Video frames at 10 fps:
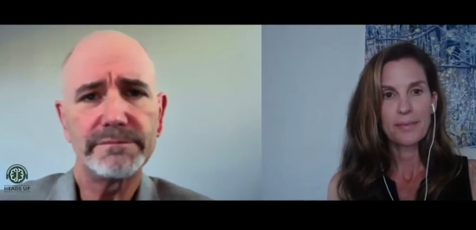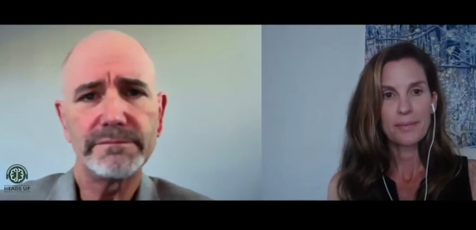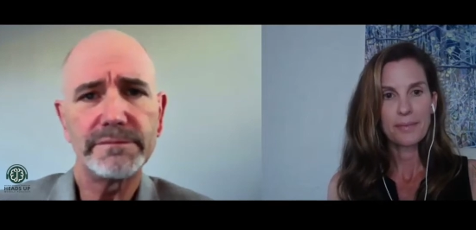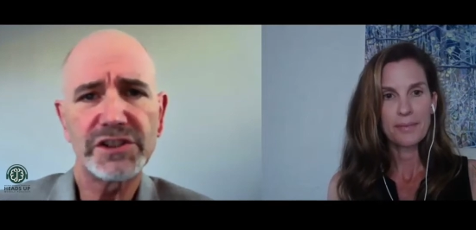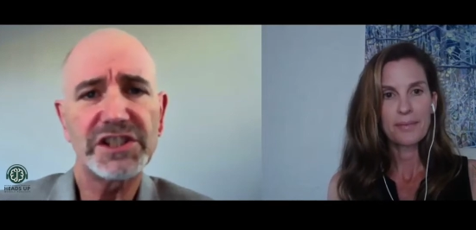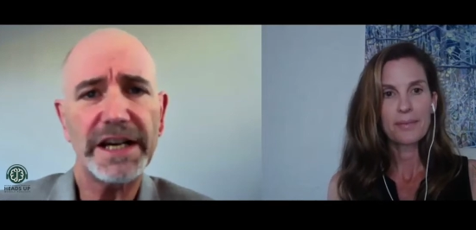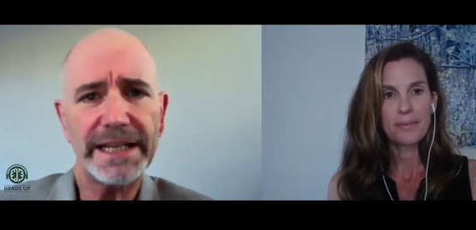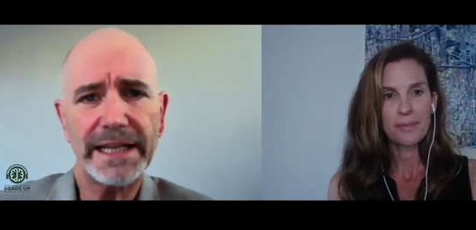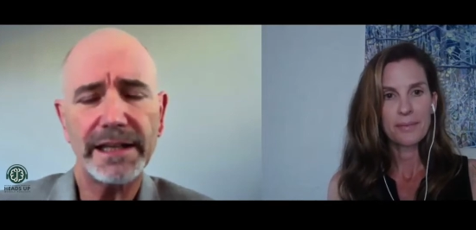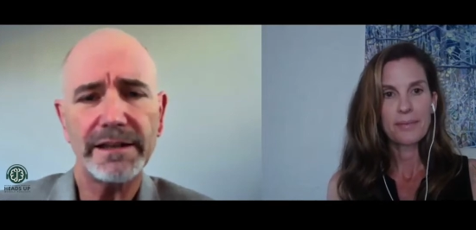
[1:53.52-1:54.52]

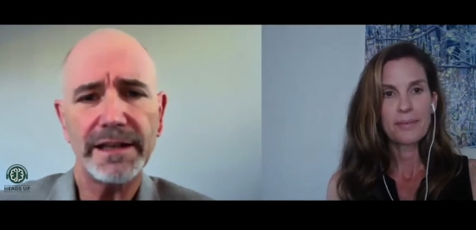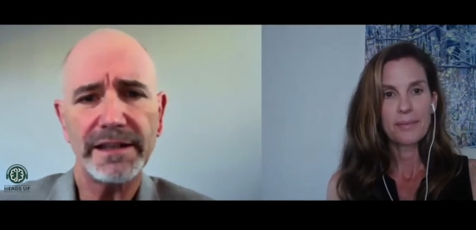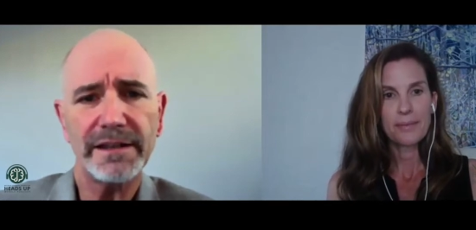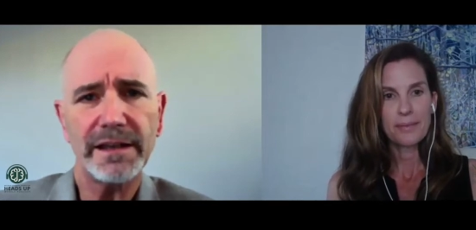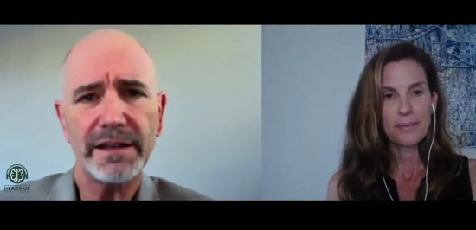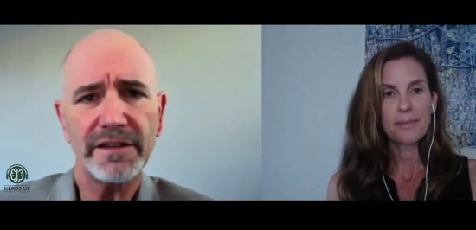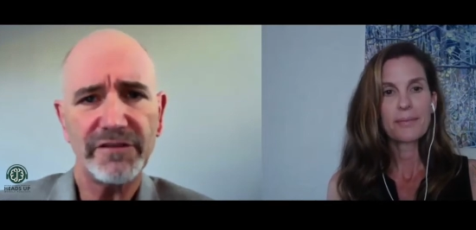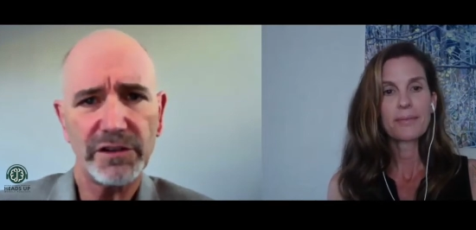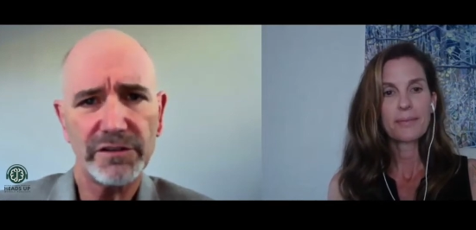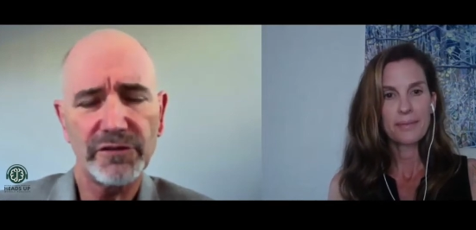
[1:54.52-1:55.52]
Speaker 1: study in in the in the
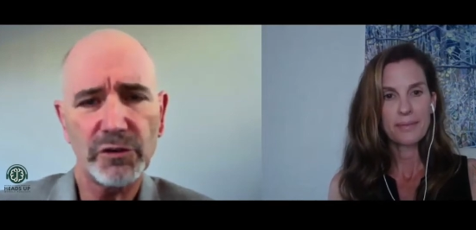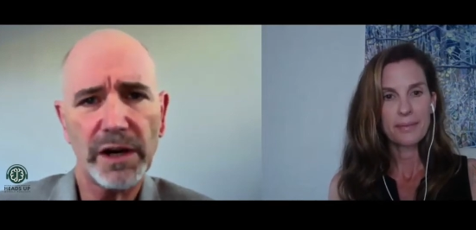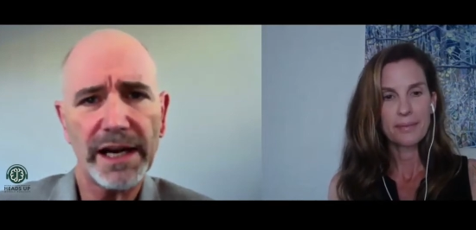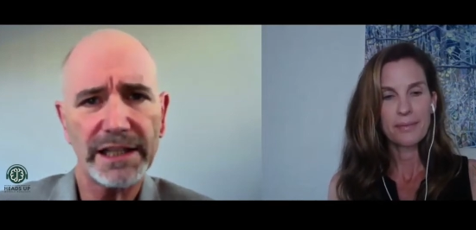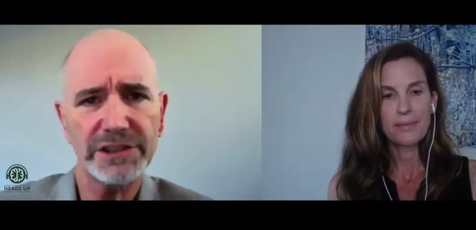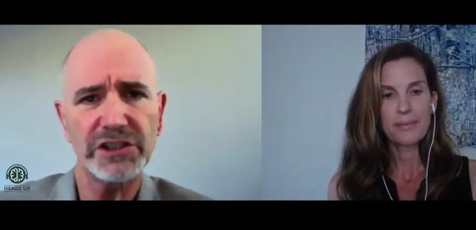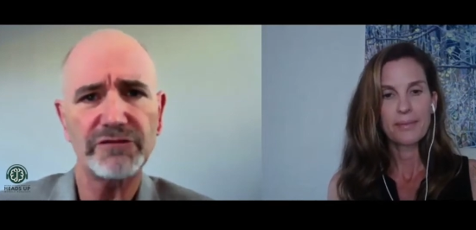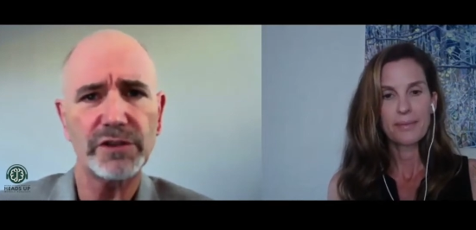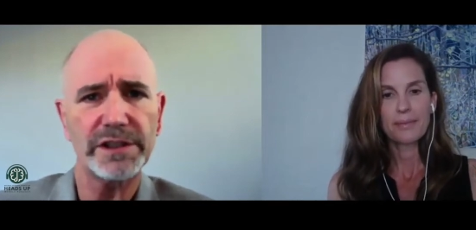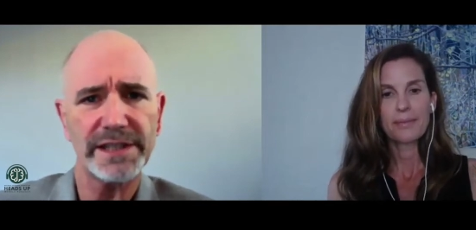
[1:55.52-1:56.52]
field of neurology,
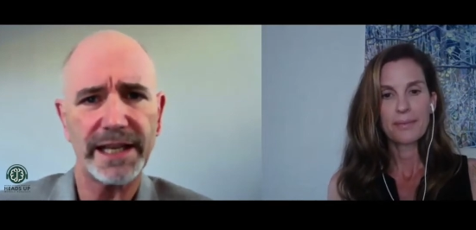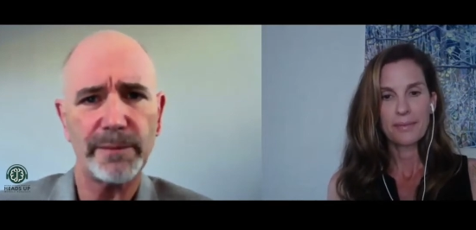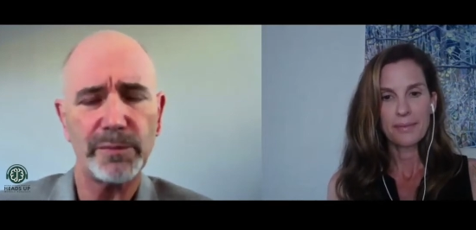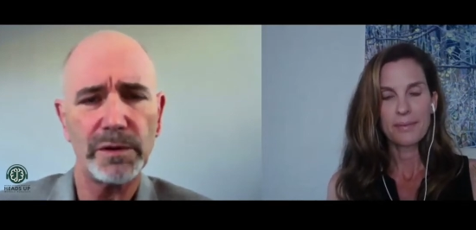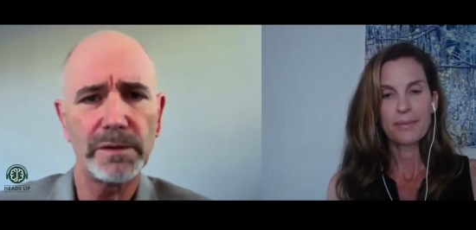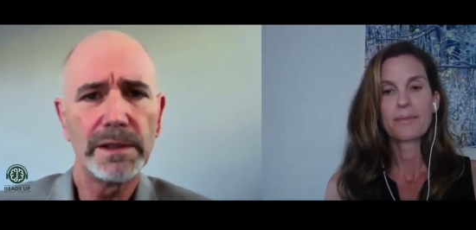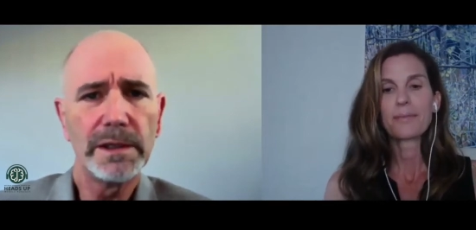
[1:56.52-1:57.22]
for example.